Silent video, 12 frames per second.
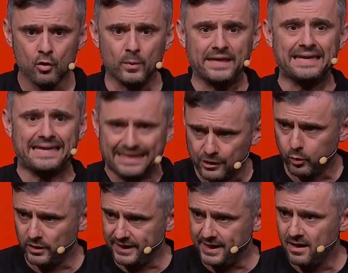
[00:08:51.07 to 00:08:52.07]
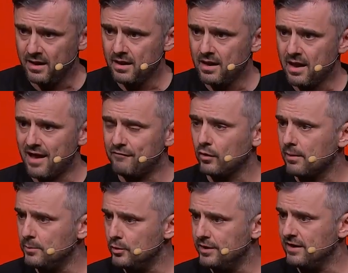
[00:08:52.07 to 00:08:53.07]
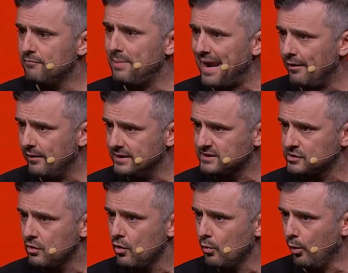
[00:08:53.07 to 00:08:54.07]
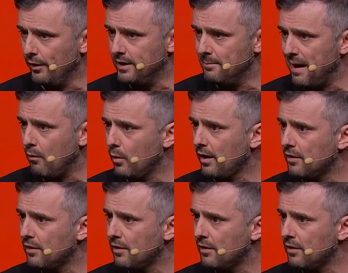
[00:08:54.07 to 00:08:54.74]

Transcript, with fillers: We equally have a community of parents worried about what